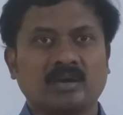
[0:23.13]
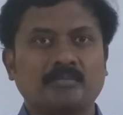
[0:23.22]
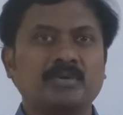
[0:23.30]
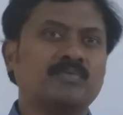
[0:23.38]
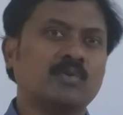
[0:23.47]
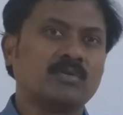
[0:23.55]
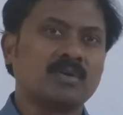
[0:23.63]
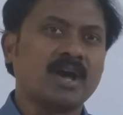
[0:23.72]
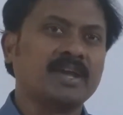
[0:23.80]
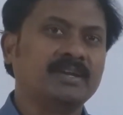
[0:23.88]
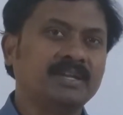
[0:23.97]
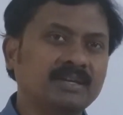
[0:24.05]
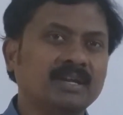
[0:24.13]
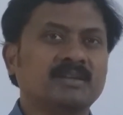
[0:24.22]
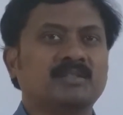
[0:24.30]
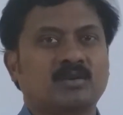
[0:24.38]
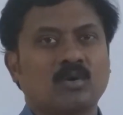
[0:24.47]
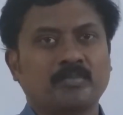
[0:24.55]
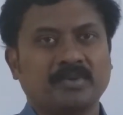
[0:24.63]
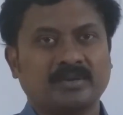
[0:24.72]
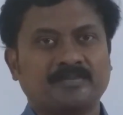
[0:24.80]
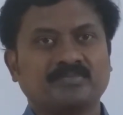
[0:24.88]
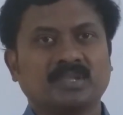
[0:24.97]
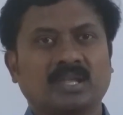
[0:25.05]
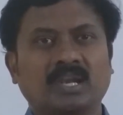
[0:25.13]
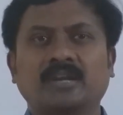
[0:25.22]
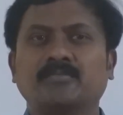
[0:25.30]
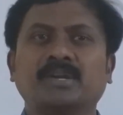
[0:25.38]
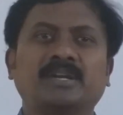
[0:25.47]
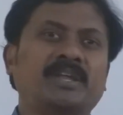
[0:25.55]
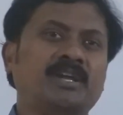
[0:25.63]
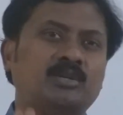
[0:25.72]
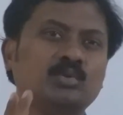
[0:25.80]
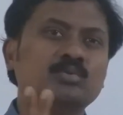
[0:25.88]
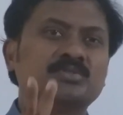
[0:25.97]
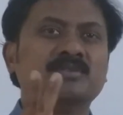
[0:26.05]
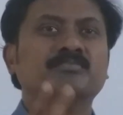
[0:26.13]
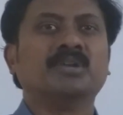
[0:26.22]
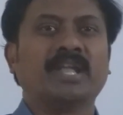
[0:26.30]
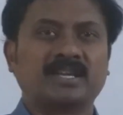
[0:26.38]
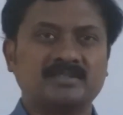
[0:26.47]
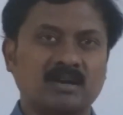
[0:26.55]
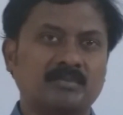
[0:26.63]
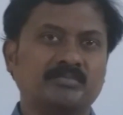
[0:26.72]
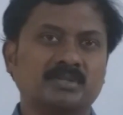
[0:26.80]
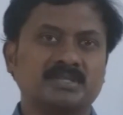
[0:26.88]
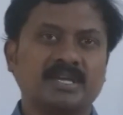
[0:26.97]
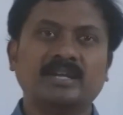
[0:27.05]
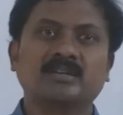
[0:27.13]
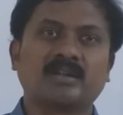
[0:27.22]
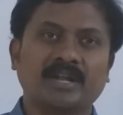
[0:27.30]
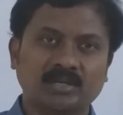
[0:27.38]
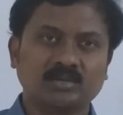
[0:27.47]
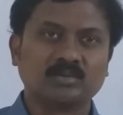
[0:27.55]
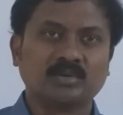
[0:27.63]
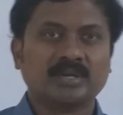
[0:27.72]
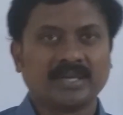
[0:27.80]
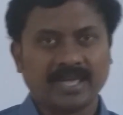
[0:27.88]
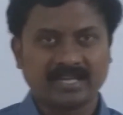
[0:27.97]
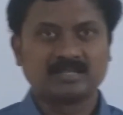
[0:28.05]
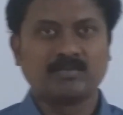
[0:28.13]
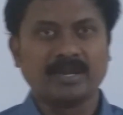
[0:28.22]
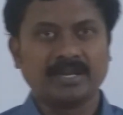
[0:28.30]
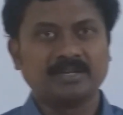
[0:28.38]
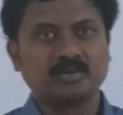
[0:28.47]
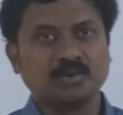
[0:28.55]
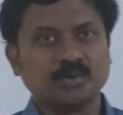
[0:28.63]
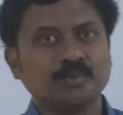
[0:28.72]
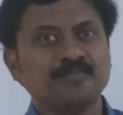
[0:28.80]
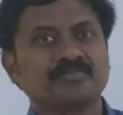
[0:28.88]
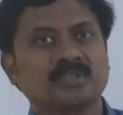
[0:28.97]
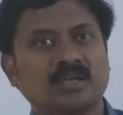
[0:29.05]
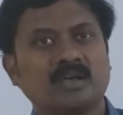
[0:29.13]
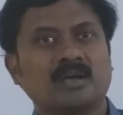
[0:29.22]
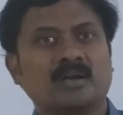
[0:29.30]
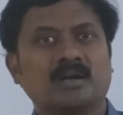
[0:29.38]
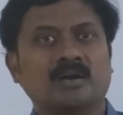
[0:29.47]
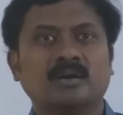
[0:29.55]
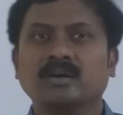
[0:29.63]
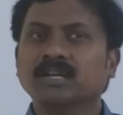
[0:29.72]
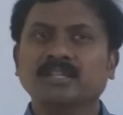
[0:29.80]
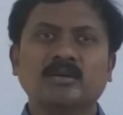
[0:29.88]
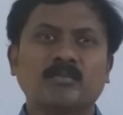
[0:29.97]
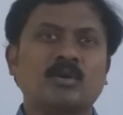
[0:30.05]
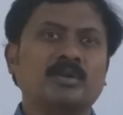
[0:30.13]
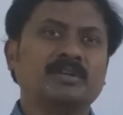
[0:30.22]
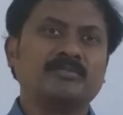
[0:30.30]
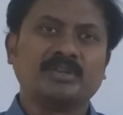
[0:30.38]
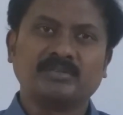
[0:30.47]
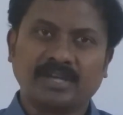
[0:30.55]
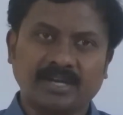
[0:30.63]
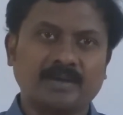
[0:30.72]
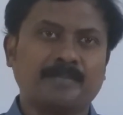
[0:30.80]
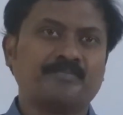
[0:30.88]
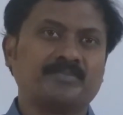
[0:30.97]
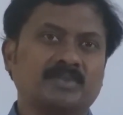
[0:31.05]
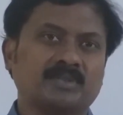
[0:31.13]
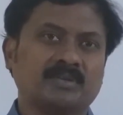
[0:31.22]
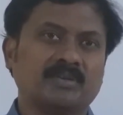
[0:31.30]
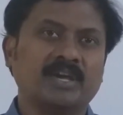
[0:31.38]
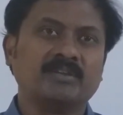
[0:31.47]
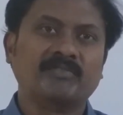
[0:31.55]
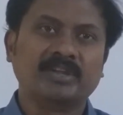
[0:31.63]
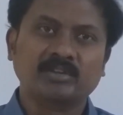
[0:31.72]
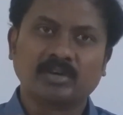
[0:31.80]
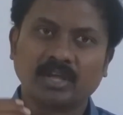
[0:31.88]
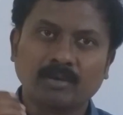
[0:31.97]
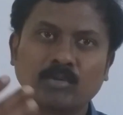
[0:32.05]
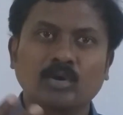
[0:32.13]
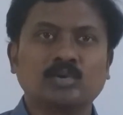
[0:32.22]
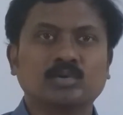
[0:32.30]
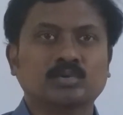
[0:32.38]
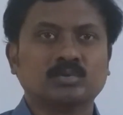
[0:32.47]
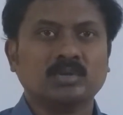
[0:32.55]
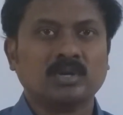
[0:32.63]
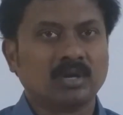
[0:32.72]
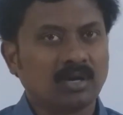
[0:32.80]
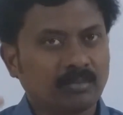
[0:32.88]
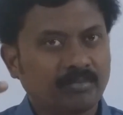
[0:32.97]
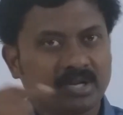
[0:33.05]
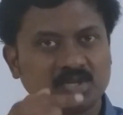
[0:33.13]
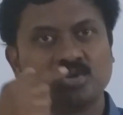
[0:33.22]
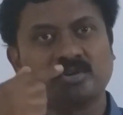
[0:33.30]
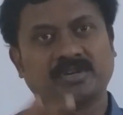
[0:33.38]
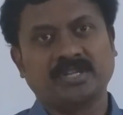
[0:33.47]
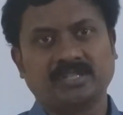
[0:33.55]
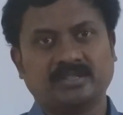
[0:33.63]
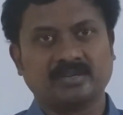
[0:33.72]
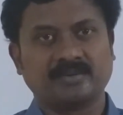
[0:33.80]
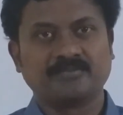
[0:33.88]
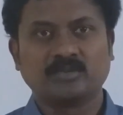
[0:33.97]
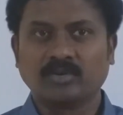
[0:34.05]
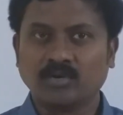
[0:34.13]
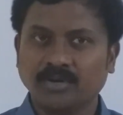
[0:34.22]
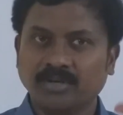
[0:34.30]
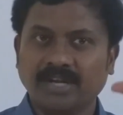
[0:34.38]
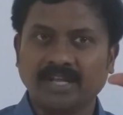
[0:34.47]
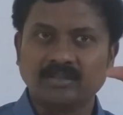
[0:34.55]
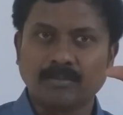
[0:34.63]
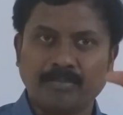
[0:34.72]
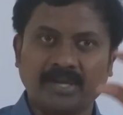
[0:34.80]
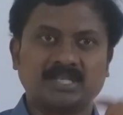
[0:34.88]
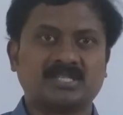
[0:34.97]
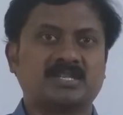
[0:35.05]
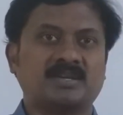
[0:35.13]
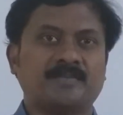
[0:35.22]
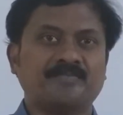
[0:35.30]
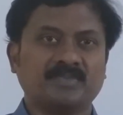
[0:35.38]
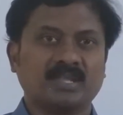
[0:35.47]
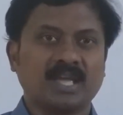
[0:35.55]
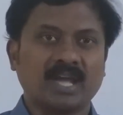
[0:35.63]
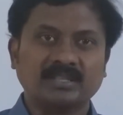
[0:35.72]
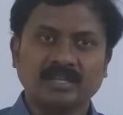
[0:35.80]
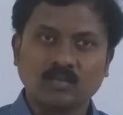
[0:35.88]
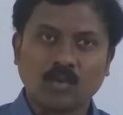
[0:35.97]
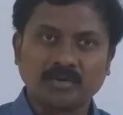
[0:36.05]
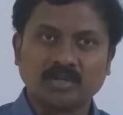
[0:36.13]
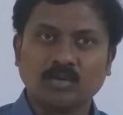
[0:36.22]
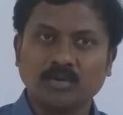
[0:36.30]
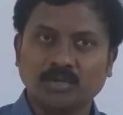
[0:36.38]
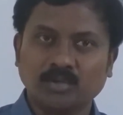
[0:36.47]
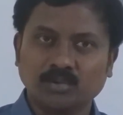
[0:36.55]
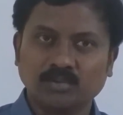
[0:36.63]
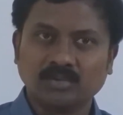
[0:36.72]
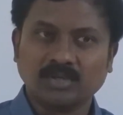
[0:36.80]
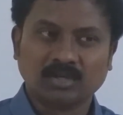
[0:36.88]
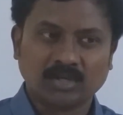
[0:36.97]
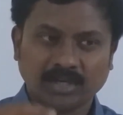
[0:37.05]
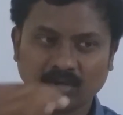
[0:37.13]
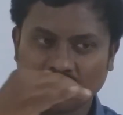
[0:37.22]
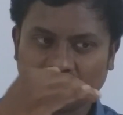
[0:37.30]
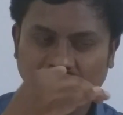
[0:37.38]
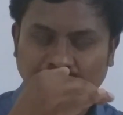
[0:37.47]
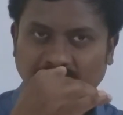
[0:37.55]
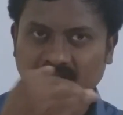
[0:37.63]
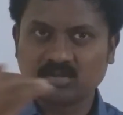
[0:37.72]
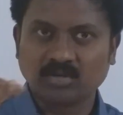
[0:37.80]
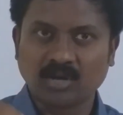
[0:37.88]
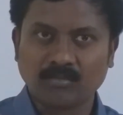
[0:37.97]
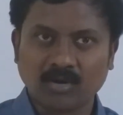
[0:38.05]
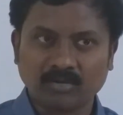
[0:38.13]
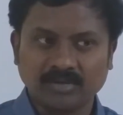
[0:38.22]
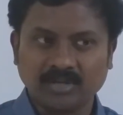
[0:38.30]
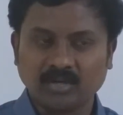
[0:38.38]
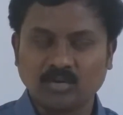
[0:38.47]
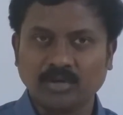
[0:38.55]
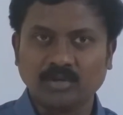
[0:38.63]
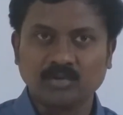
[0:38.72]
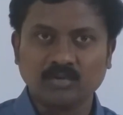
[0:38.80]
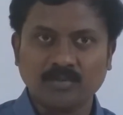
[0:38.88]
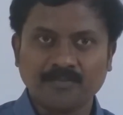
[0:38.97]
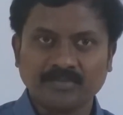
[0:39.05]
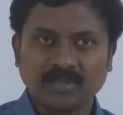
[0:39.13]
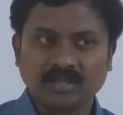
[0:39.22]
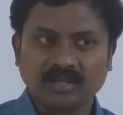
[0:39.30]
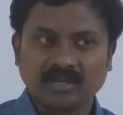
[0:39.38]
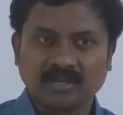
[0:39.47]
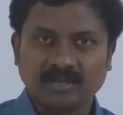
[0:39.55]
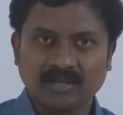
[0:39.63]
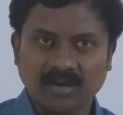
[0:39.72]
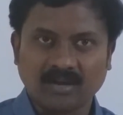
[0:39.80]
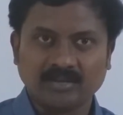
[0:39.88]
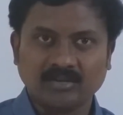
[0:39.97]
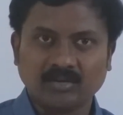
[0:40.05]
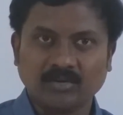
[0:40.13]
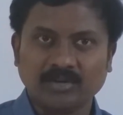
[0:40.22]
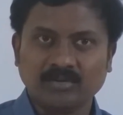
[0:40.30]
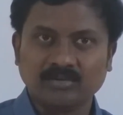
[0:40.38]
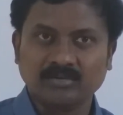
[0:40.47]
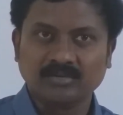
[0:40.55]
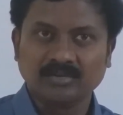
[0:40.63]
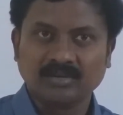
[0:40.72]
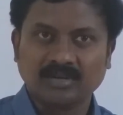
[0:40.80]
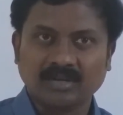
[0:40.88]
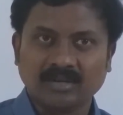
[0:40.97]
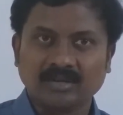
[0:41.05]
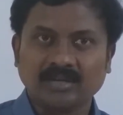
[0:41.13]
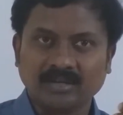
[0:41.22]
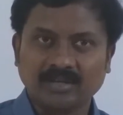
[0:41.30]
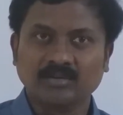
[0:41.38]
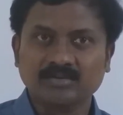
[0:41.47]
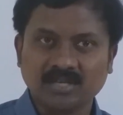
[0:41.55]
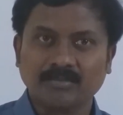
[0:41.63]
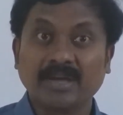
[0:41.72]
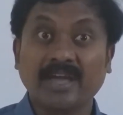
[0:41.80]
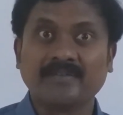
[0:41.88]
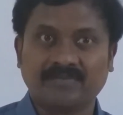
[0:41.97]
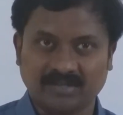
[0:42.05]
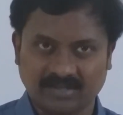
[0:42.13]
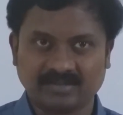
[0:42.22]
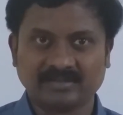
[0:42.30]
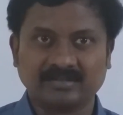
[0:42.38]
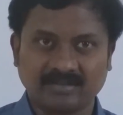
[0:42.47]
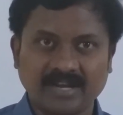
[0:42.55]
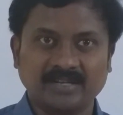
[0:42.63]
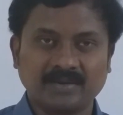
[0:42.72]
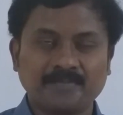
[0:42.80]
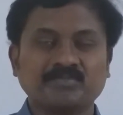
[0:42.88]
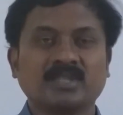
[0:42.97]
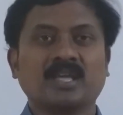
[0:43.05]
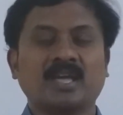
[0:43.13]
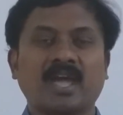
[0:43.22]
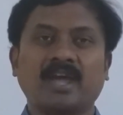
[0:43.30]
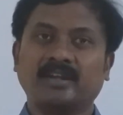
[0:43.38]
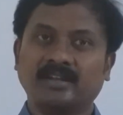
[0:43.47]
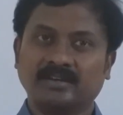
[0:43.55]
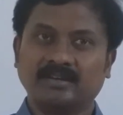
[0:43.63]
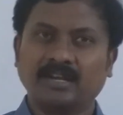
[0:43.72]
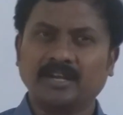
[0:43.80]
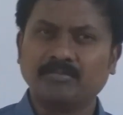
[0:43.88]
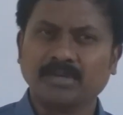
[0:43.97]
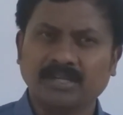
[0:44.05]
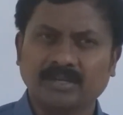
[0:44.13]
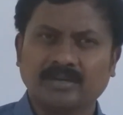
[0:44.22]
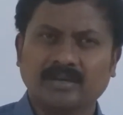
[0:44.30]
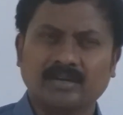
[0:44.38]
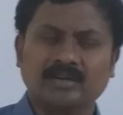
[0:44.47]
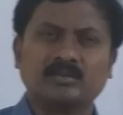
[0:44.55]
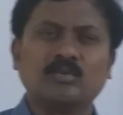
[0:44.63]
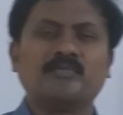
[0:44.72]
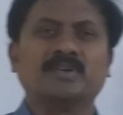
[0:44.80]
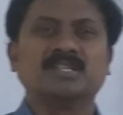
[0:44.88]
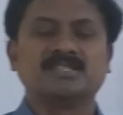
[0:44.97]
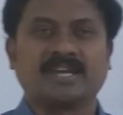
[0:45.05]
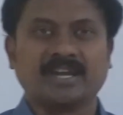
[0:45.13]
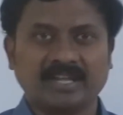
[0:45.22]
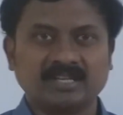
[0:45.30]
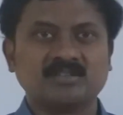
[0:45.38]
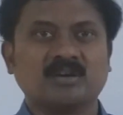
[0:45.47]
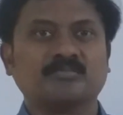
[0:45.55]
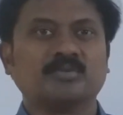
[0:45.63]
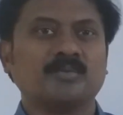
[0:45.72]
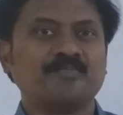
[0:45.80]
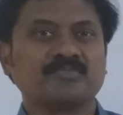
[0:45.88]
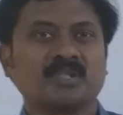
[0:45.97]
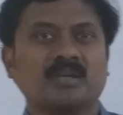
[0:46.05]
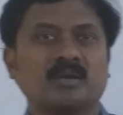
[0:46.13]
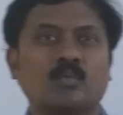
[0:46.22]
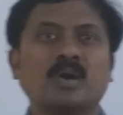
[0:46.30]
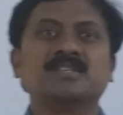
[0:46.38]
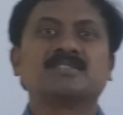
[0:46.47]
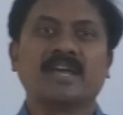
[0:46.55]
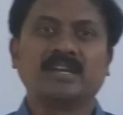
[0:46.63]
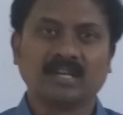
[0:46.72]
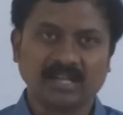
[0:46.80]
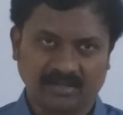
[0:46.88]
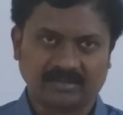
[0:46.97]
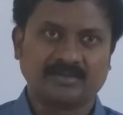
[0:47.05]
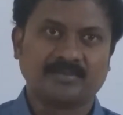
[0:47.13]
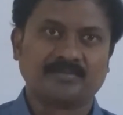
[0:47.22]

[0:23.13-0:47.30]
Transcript: Before I declare the topic, let me take two simple examples and try to explain it to you. Early in the morning when you get up and when you are about to brush your teeth, you are going to take the paste, and then what you are going to do, in order the paste to come out, you are going to give some effort, right? And let me go for the second example. While cycling,